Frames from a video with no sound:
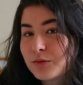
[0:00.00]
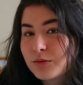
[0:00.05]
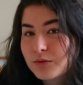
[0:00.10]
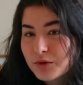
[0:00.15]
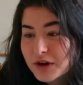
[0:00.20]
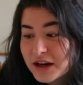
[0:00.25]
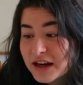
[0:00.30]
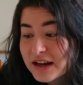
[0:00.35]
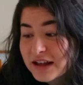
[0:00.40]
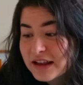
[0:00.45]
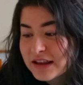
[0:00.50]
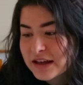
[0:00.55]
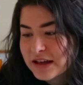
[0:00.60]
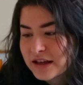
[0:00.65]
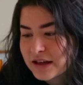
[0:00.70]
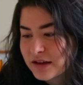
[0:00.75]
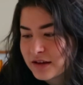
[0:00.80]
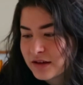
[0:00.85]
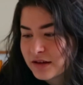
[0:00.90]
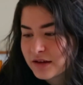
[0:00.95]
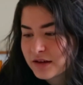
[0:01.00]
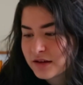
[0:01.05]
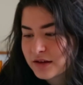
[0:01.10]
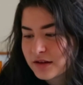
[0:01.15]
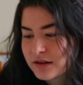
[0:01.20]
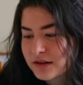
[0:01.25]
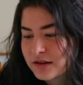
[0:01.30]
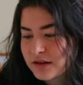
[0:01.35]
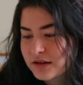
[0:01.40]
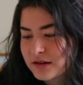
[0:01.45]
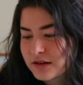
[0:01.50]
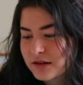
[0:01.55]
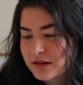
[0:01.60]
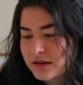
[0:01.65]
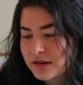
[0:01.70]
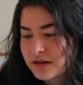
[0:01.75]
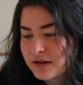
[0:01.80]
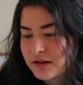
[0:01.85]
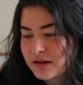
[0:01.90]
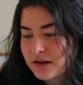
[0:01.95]
Really?
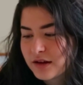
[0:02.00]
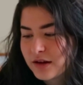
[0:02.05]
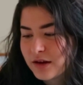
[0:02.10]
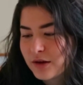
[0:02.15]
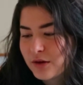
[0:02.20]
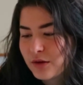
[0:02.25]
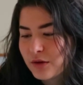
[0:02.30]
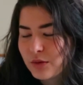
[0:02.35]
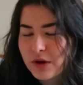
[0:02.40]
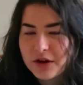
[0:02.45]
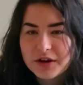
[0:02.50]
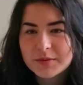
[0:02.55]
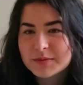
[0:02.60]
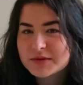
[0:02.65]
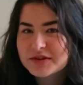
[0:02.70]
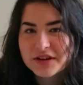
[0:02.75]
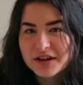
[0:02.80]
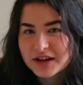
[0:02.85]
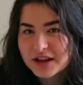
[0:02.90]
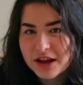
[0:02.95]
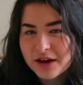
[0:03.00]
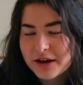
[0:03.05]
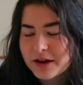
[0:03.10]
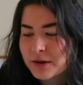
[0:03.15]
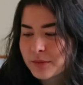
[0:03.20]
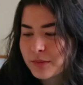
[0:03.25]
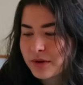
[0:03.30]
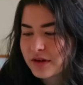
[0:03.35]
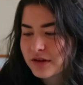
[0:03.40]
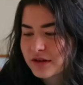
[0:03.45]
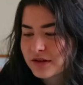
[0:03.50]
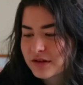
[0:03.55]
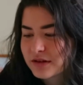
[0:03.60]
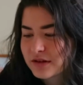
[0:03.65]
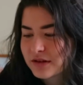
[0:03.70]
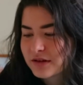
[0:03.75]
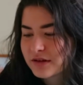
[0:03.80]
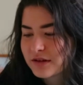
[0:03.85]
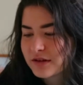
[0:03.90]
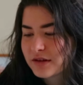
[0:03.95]
Welcome to the club.
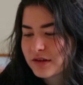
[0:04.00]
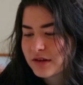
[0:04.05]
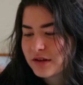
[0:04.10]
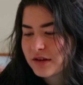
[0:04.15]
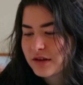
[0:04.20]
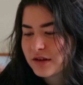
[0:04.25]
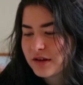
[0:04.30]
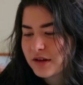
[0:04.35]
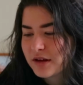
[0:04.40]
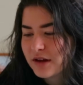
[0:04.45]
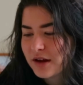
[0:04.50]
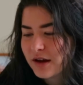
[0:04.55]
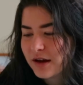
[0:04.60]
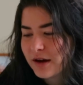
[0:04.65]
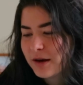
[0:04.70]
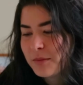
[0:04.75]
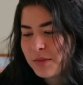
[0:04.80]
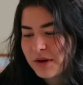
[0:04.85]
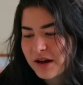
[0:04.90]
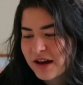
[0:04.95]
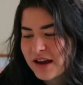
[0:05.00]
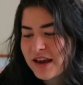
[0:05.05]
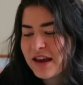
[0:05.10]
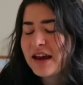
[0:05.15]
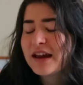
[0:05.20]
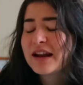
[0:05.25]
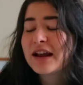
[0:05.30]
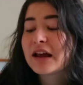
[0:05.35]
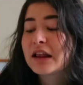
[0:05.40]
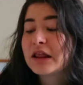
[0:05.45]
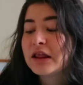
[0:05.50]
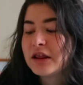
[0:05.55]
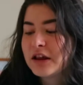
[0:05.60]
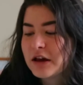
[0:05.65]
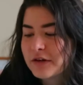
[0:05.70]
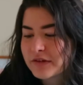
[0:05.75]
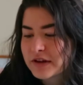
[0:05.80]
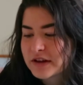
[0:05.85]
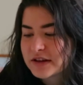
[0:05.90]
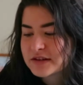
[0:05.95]
I'm bi and I
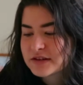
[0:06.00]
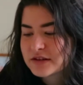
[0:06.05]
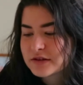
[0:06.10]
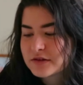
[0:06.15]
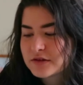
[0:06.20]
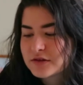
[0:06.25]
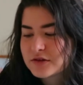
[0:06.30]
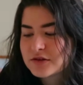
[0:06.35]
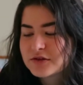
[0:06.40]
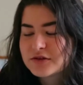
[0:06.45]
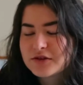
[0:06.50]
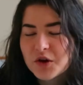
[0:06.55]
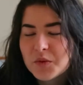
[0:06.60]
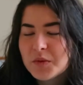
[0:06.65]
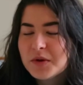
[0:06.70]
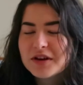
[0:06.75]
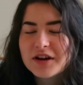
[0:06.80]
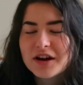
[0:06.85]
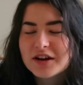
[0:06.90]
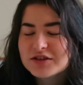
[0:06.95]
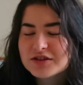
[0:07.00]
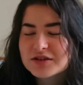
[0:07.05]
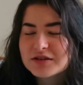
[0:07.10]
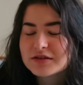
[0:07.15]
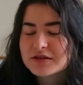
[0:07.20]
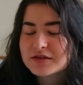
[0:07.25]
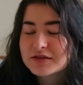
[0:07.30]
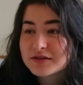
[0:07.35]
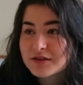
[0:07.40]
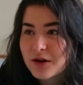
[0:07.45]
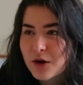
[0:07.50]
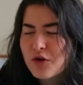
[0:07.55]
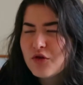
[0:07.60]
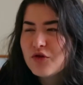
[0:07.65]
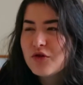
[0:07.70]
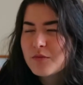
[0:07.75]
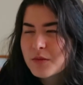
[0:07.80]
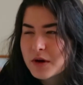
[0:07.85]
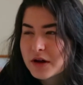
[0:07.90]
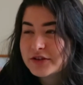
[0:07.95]
love it. So
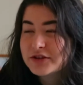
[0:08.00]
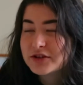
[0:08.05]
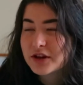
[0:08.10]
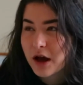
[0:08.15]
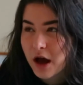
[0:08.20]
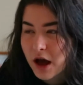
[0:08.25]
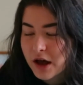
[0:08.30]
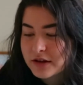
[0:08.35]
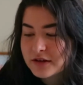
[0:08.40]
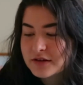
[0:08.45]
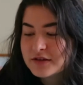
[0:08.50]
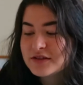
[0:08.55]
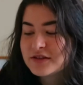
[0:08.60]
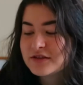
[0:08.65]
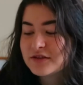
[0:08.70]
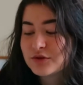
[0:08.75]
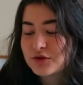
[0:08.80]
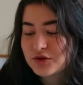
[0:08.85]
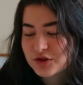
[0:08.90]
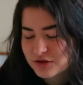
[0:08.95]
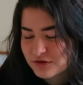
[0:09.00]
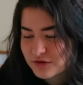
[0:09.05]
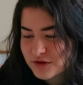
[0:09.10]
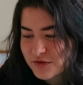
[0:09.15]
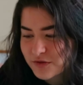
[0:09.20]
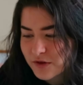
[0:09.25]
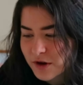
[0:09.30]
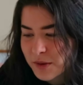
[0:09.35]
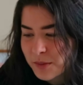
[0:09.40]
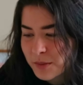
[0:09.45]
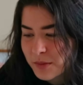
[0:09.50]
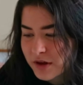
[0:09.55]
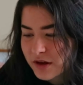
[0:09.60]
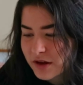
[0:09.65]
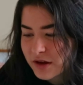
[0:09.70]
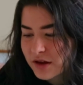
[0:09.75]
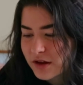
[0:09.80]
much hotness to choose from.